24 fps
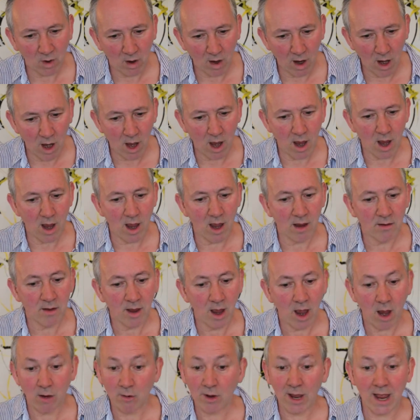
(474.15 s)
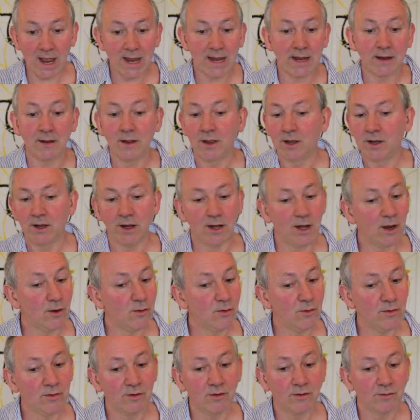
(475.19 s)
Okay, you
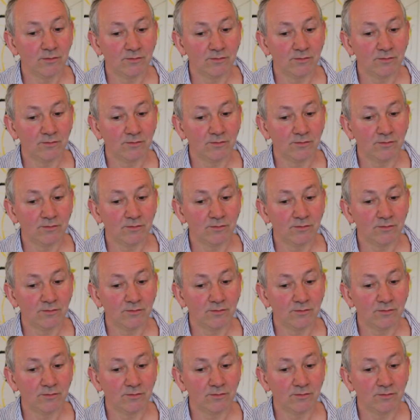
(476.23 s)
know,